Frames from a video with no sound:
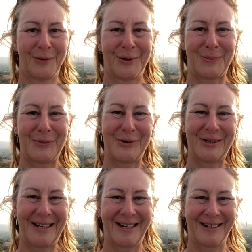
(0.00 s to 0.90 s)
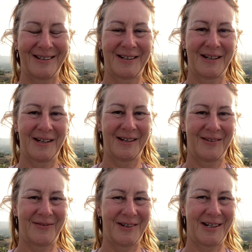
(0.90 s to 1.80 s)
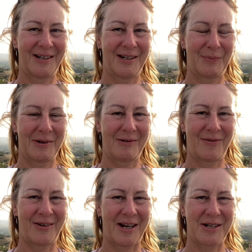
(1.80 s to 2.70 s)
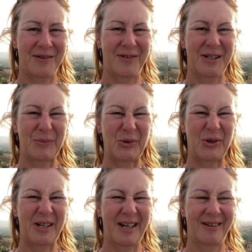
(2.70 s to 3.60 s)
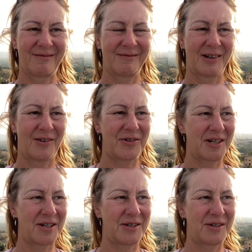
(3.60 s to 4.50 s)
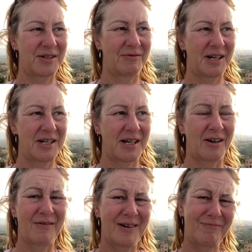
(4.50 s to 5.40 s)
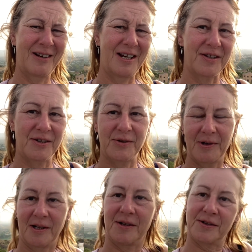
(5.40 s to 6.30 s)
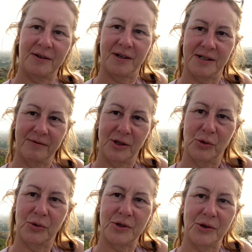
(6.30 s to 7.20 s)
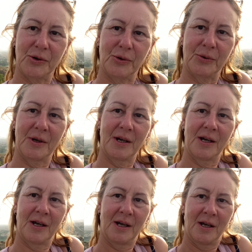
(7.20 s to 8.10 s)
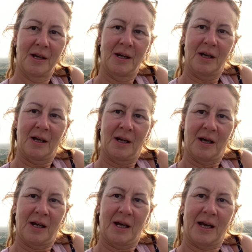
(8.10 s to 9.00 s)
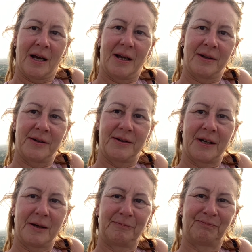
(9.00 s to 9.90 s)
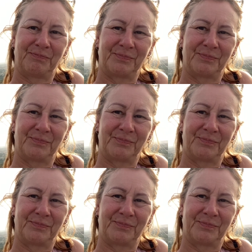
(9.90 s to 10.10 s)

good morning. Feeling a little bit reflective this morning after yesterday's reading. I re-listened to it last night because I record it all. And